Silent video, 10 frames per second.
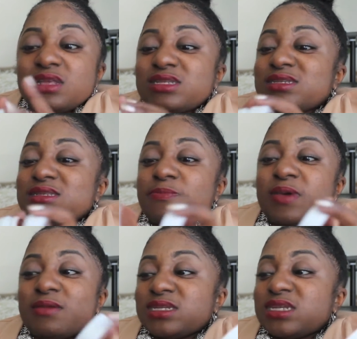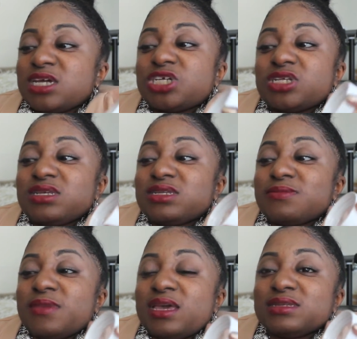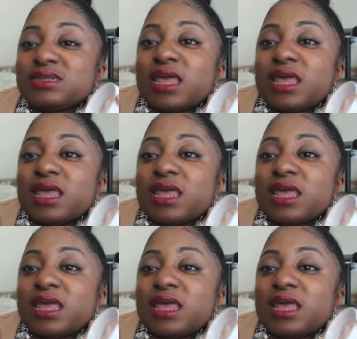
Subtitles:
The pigmentation is amazing.